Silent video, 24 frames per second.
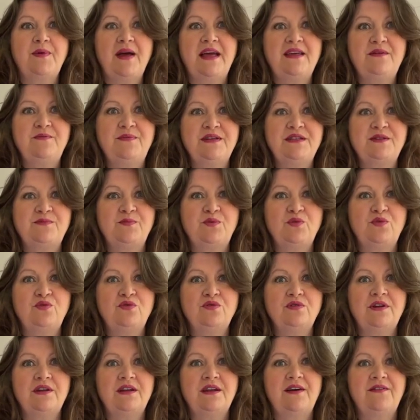baby's
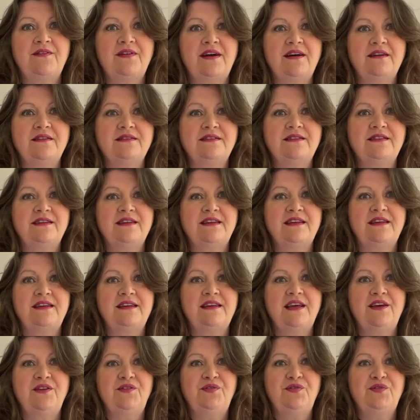born and I've had to
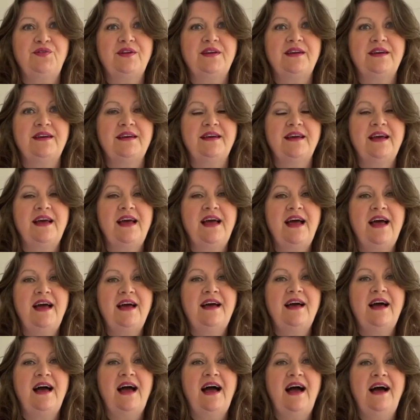gift it,
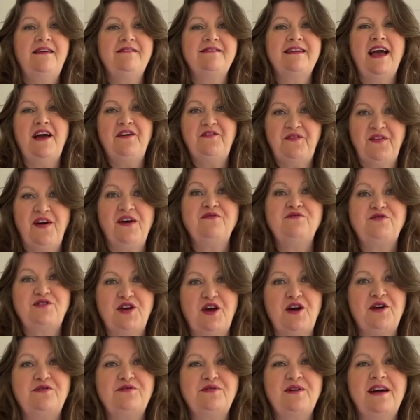I'll get a
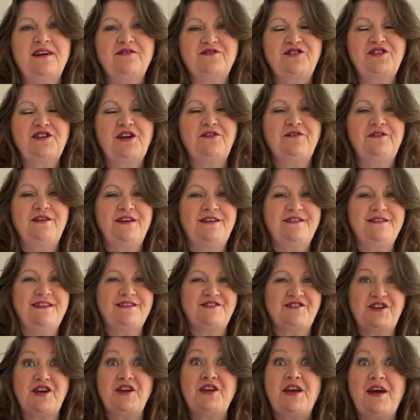photo. I'll show you
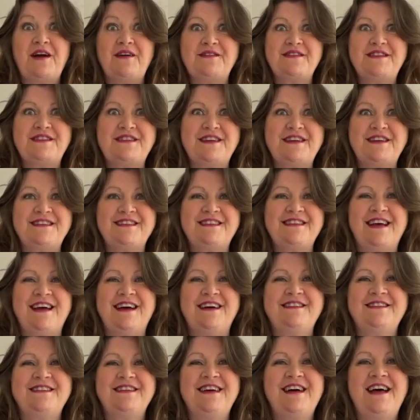how it turns
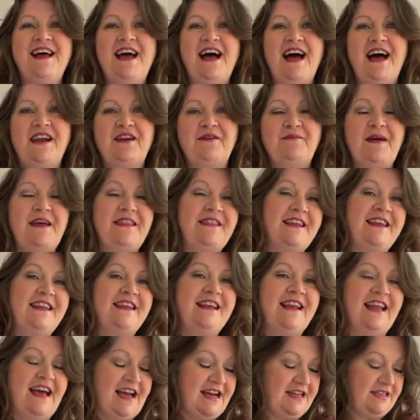out. And I'll make the
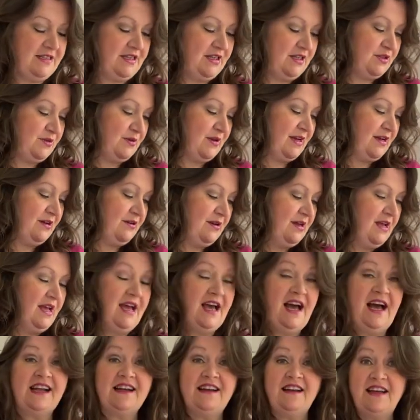little hat as well.
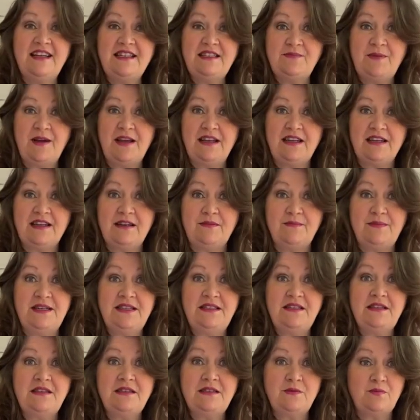I'd like to make little
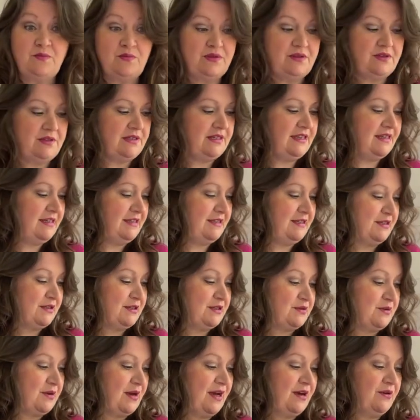mittens and booties
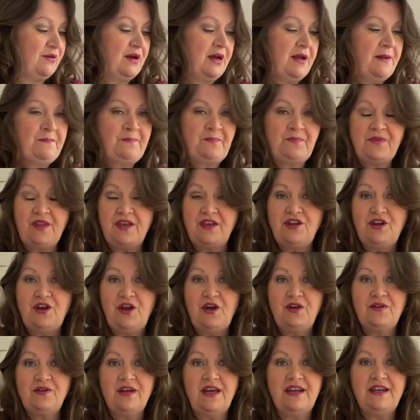as well, you
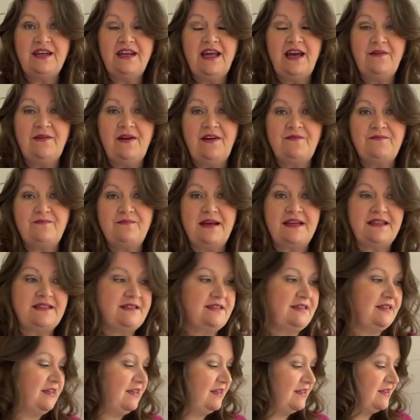know. And now I've
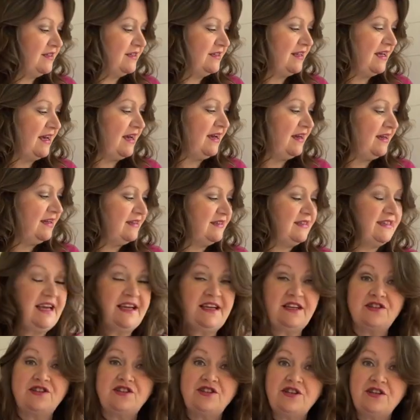mastered that
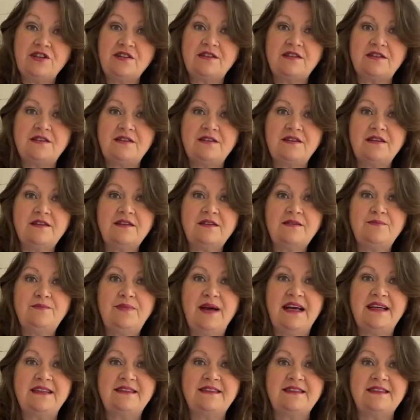textured
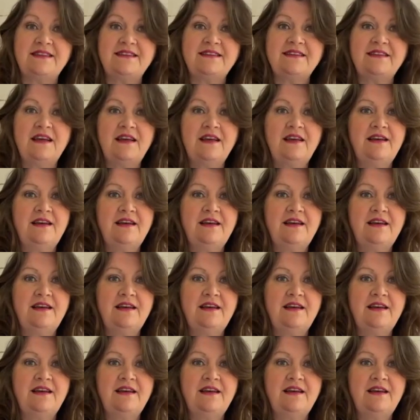pattern,